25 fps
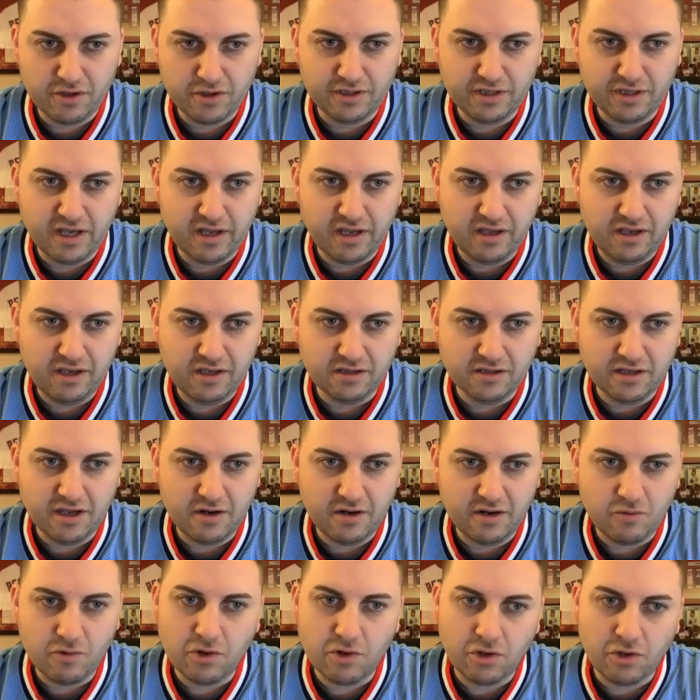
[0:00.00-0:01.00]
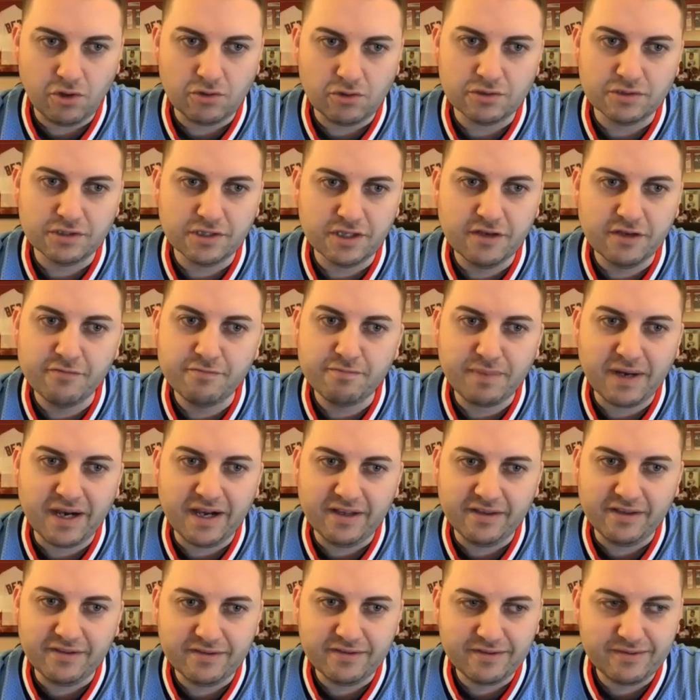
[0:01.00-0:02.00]
in that role if
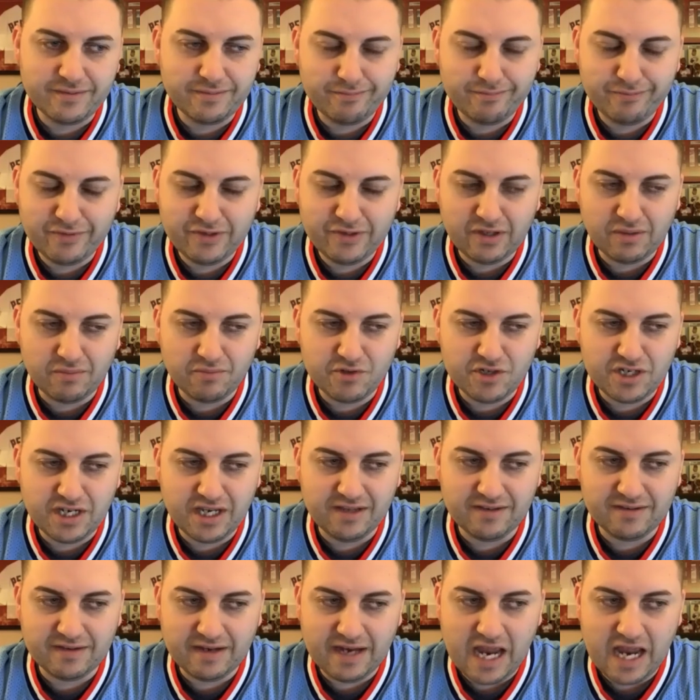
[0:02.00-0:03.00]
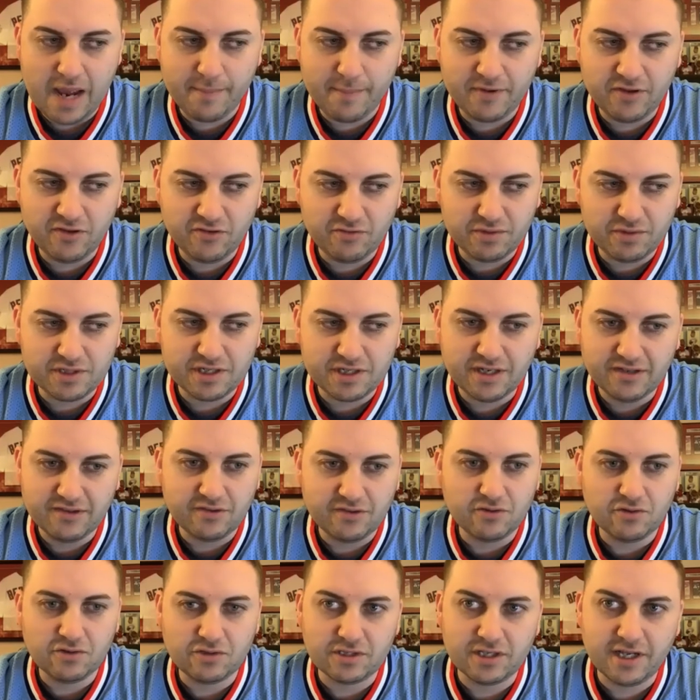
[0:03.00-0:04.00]
by some chance it happens, which it doesn't
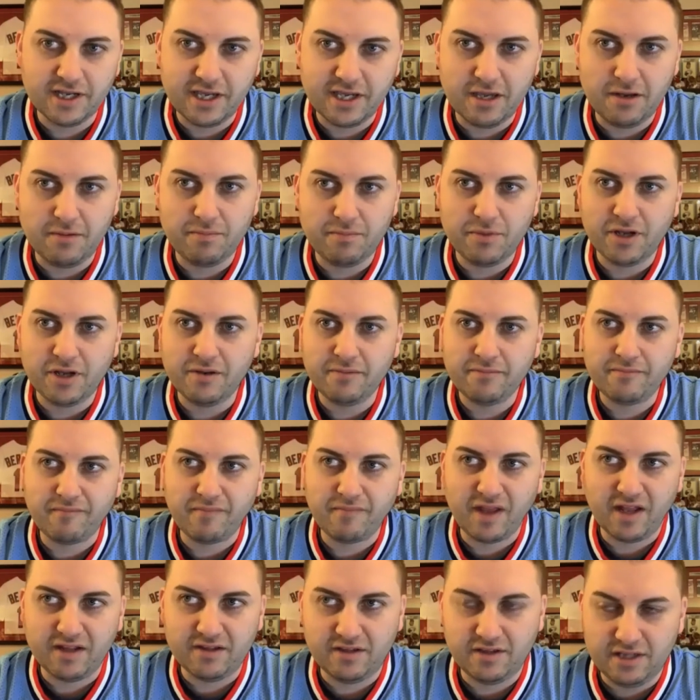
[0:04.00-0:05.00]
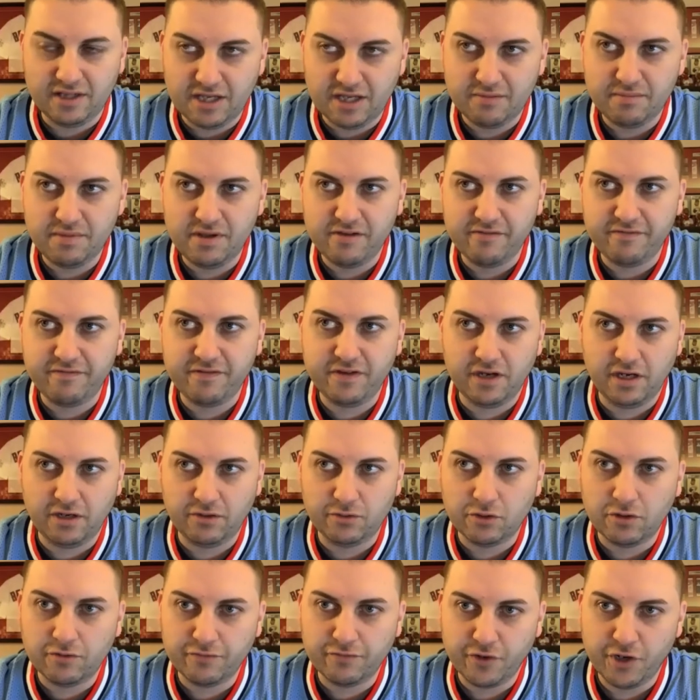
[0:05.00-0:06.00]
look like it. But I think that'd be a fitting
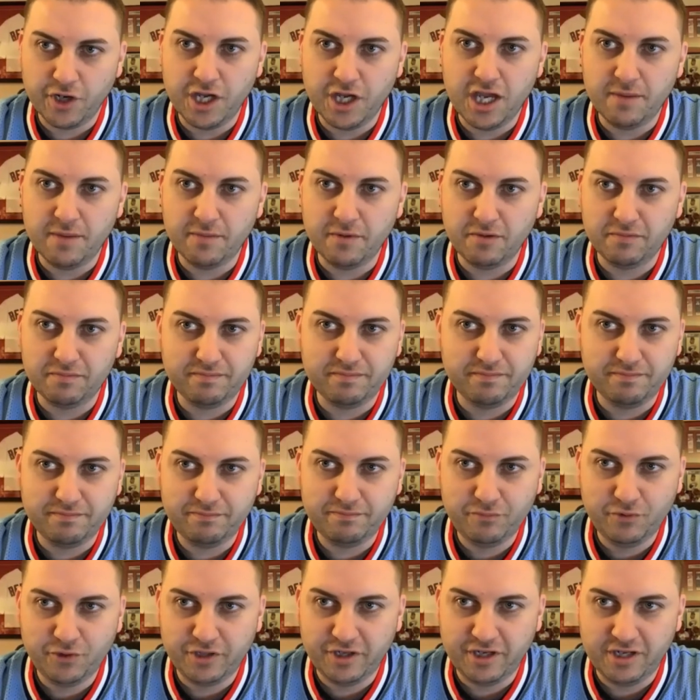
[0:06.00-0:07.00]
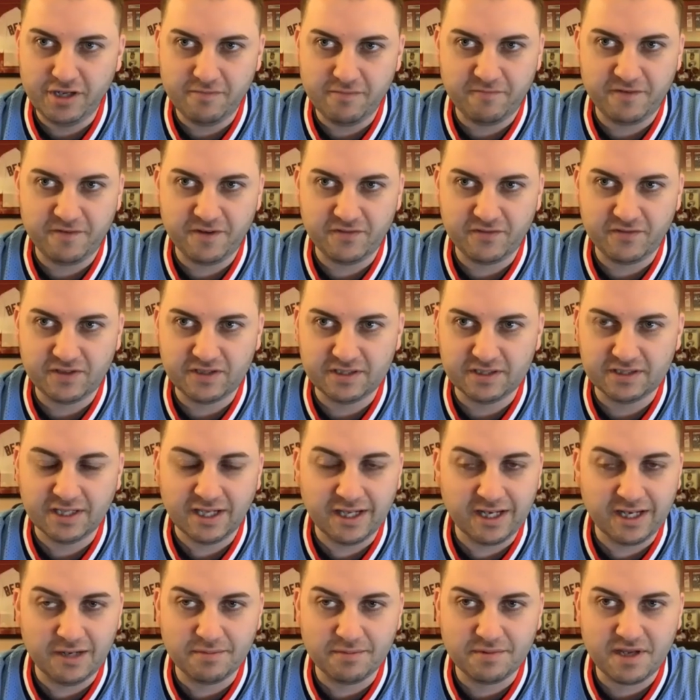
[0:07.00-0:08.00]
role for him, and putting him fifth in the
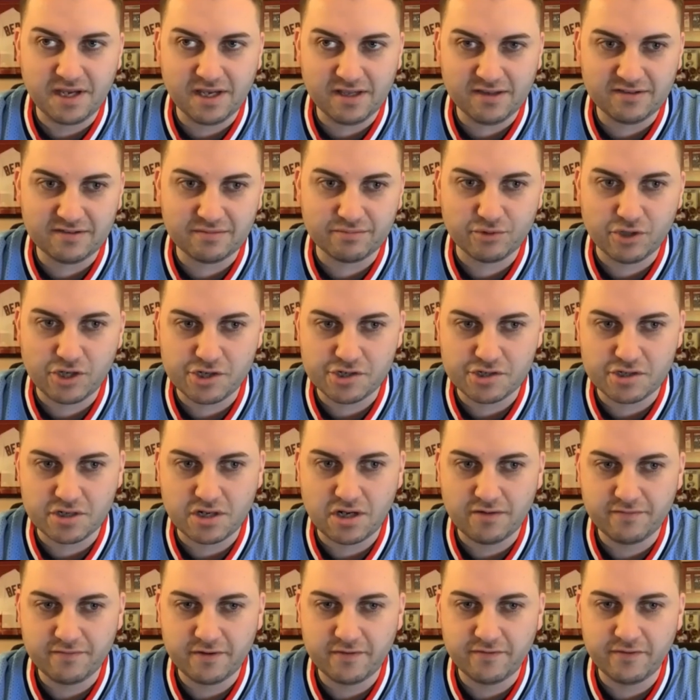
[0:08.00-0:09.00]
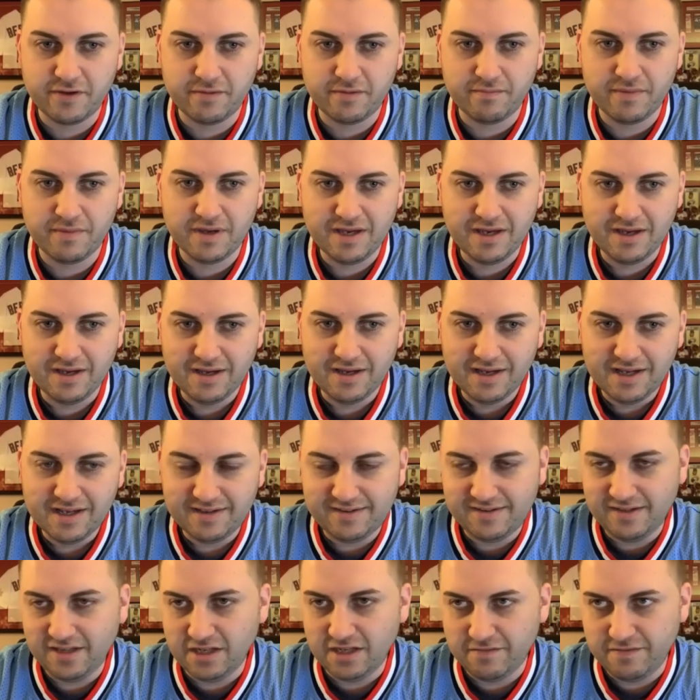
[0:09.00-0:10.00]
lineup, taking some pressure off of him,
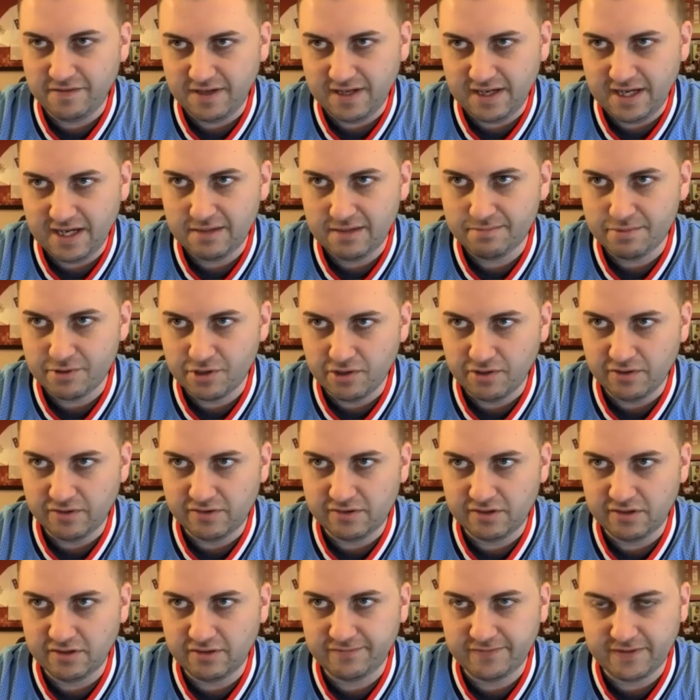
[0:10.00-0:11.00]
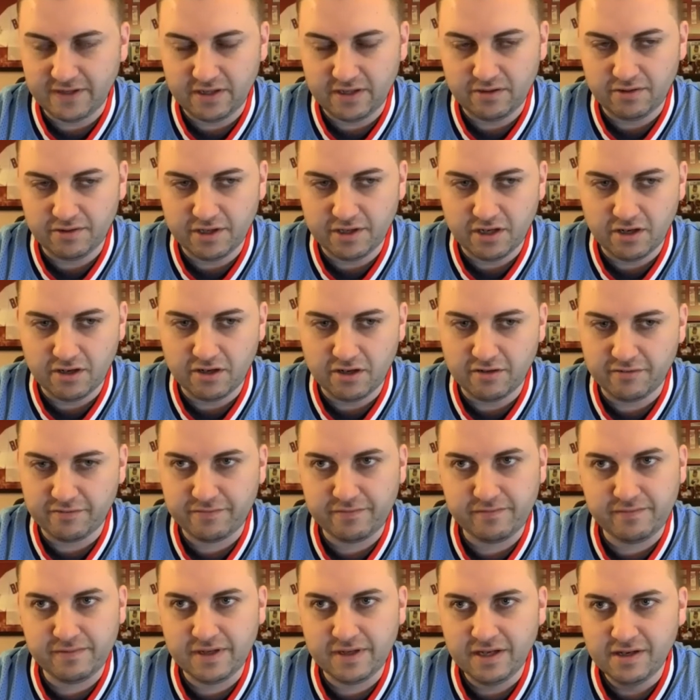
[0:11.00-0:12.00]
and seeing if he can produce in his final year. And
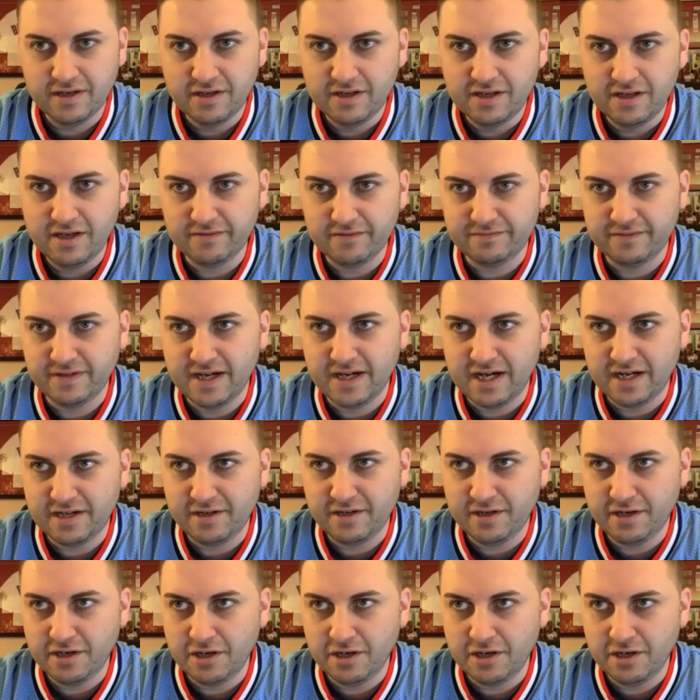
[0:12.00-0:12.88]
if not,